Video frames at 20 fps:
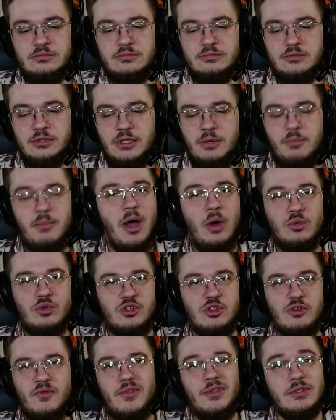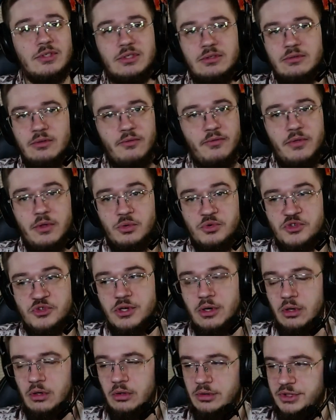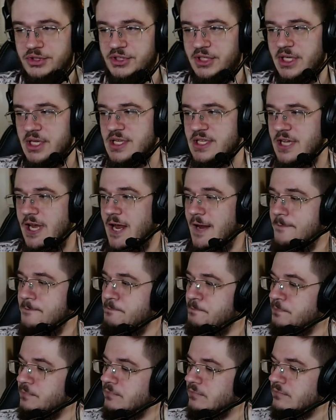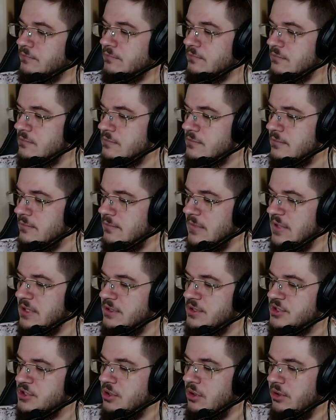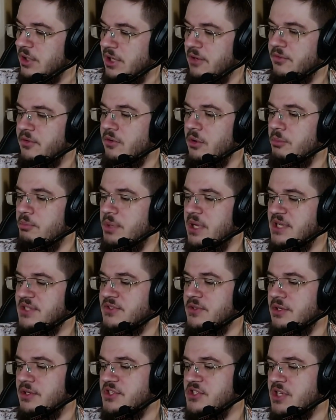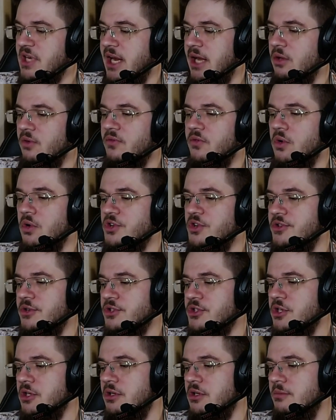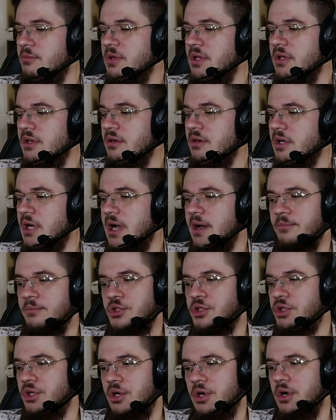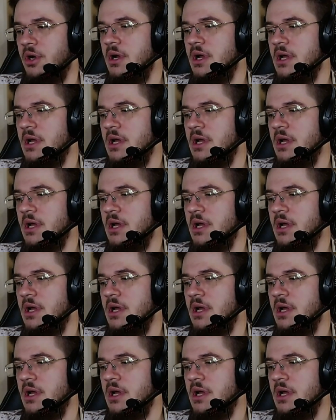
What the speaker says: amounts of those colors, I'd say. So everyone picks their side. Of course, there's gonna be, I'm sure,